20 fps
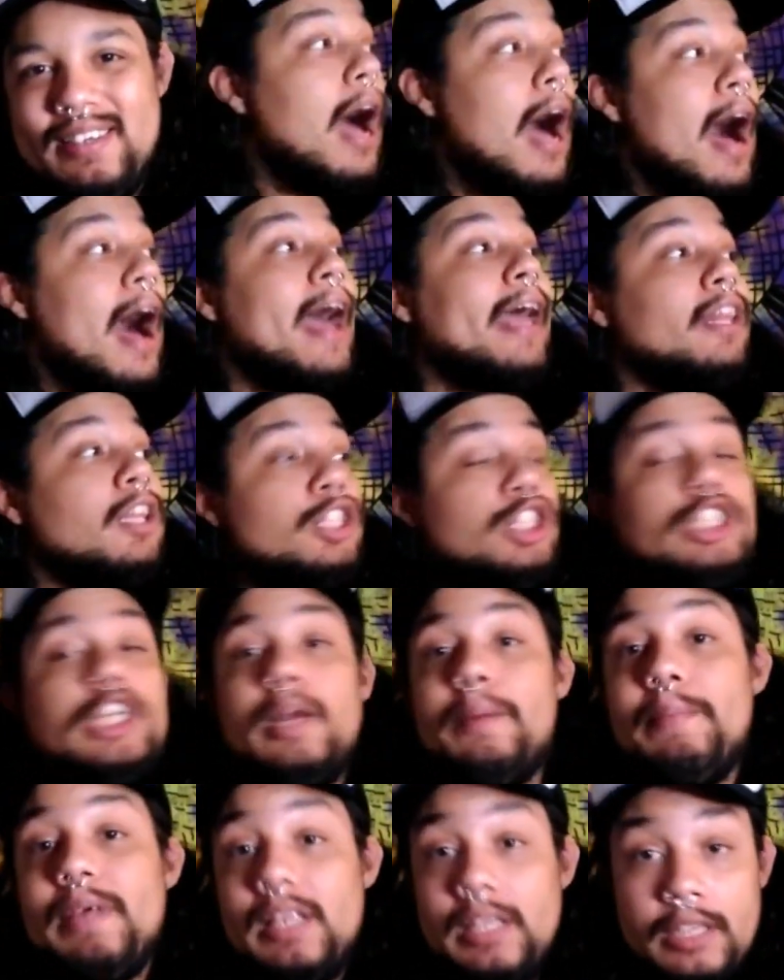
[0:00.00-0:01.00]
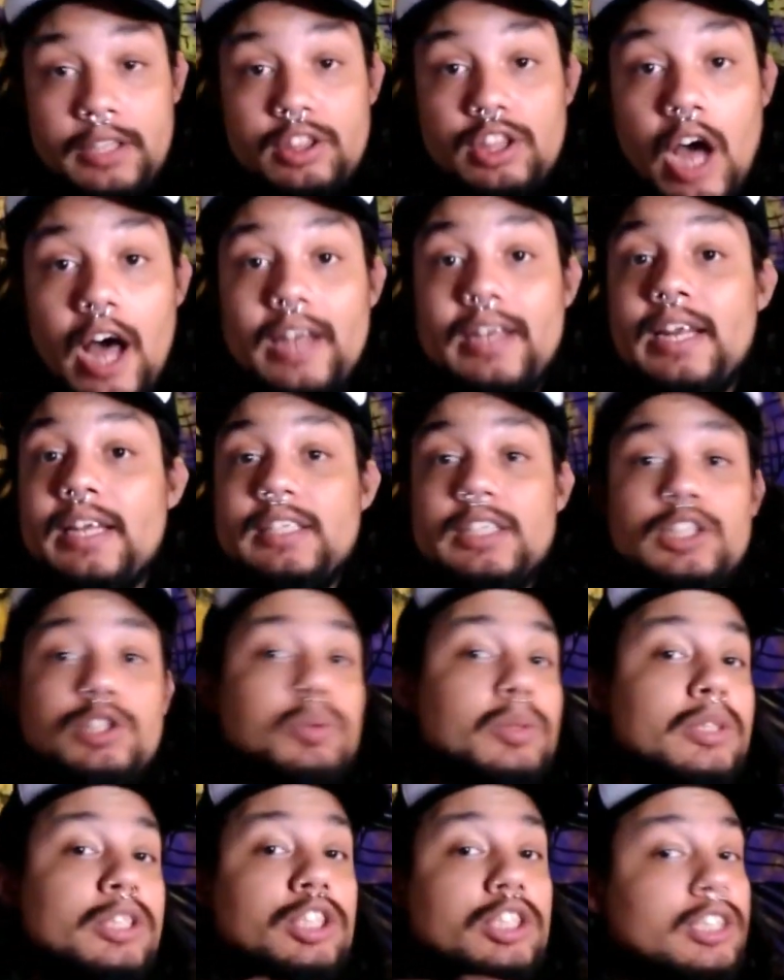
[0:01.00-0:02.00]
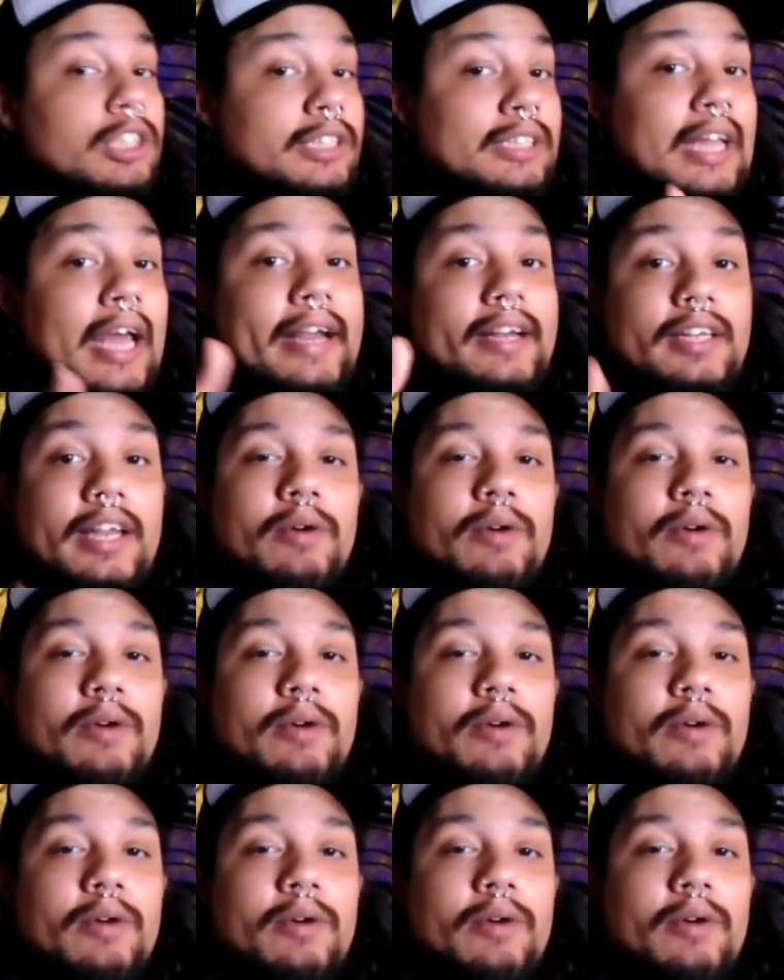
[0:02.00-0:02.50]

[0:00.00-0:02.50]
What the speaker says: I legitimately thought that this was just like,